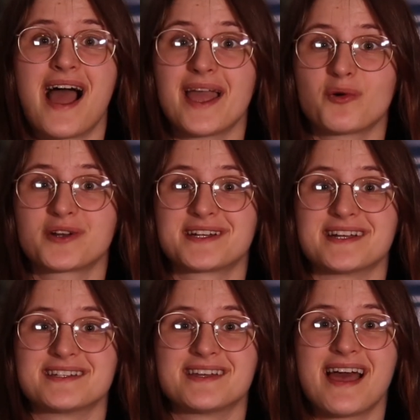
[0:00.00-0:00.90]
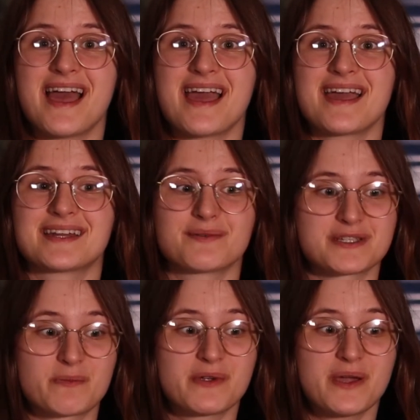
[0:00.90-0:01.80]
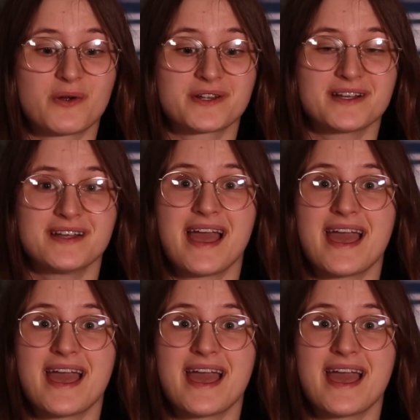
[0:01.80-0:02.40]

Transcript: I ordered it. And it was a pre-order,